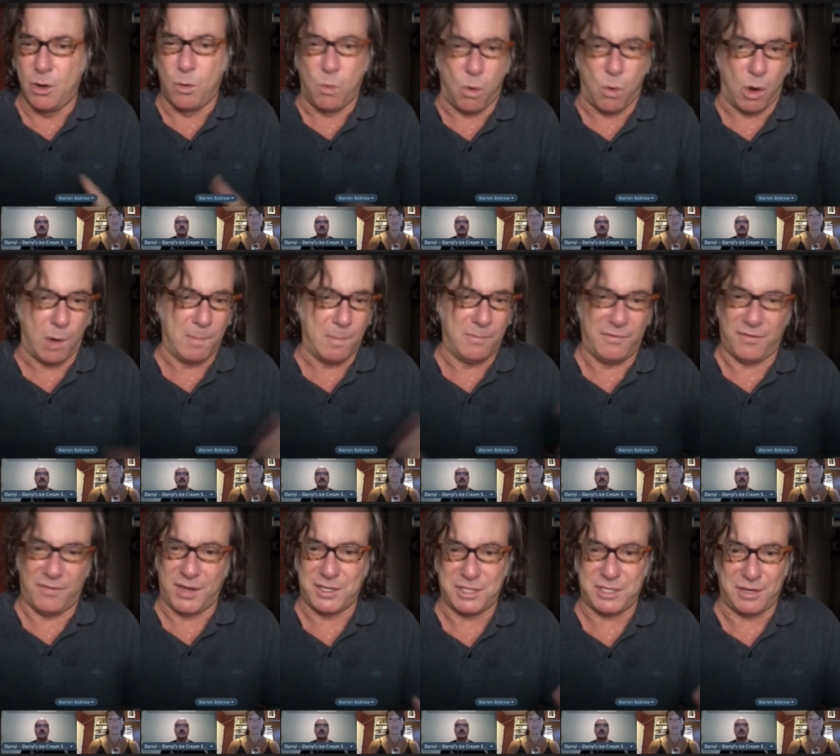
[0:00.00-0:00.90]
warm,
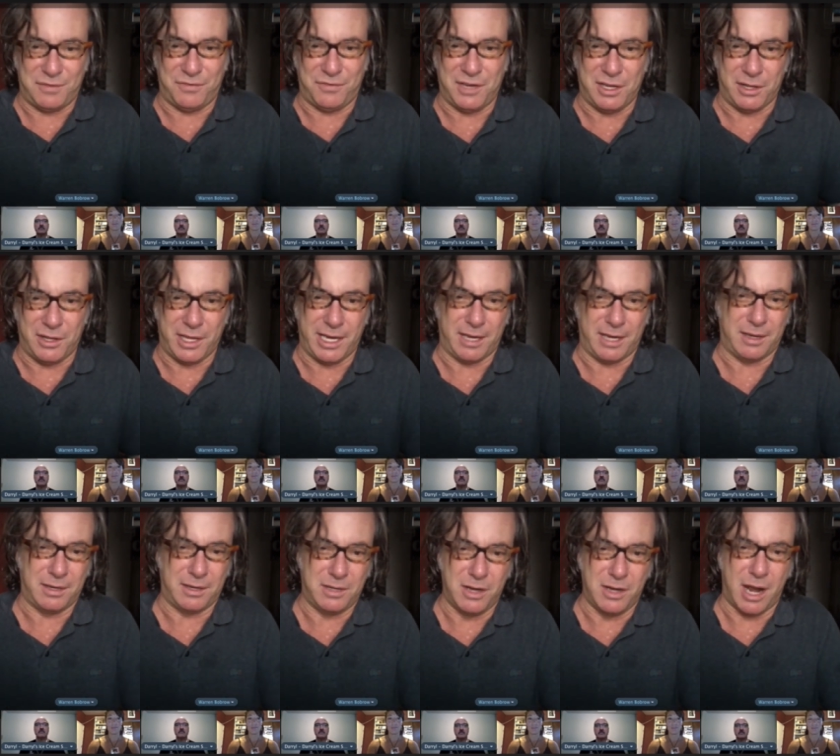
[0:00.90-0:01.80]
fuzzy
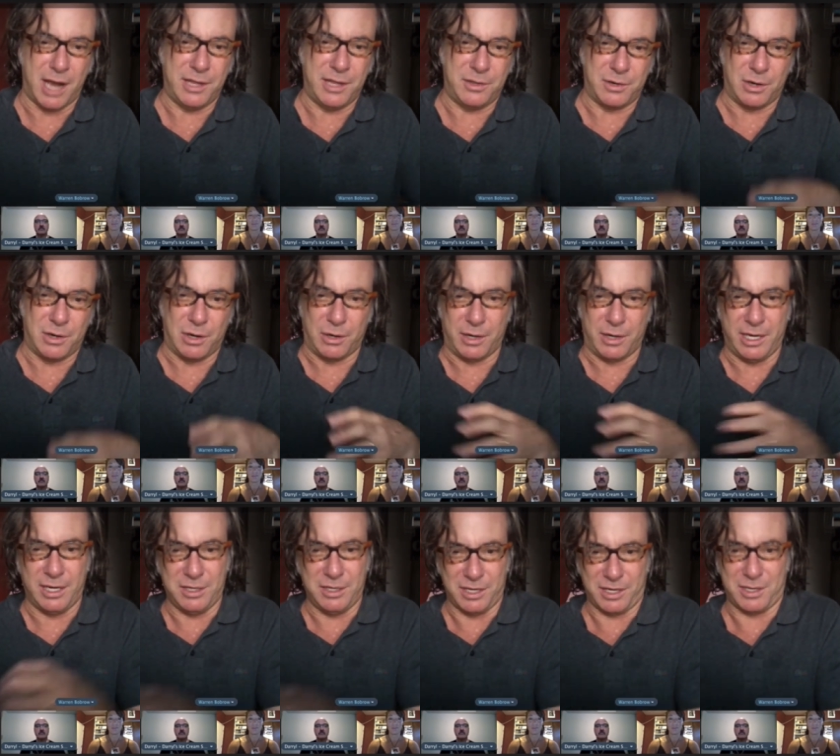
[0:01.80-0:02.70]
feeling. Neither
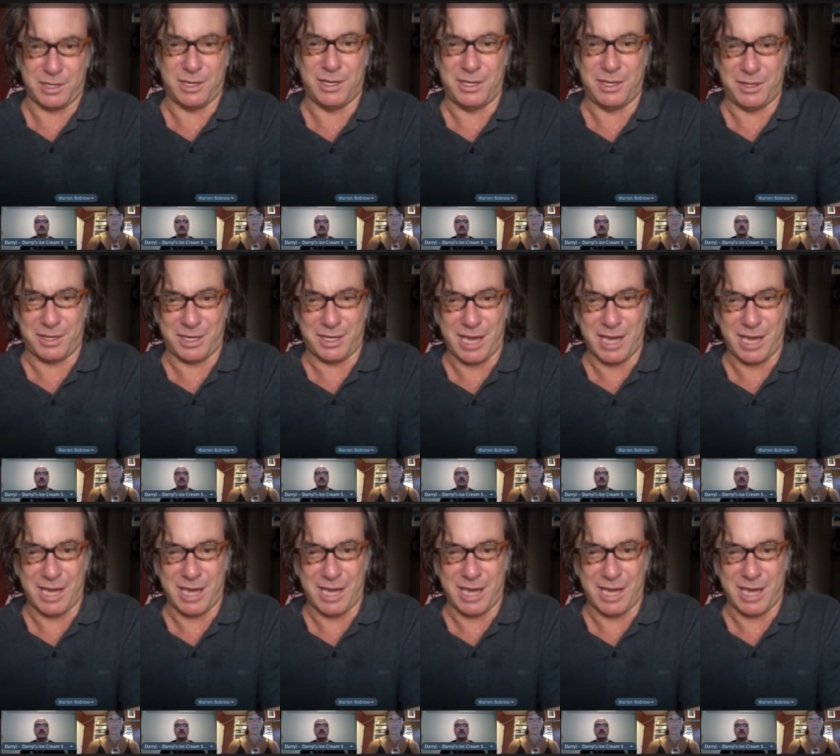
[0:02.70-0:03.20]
indica in the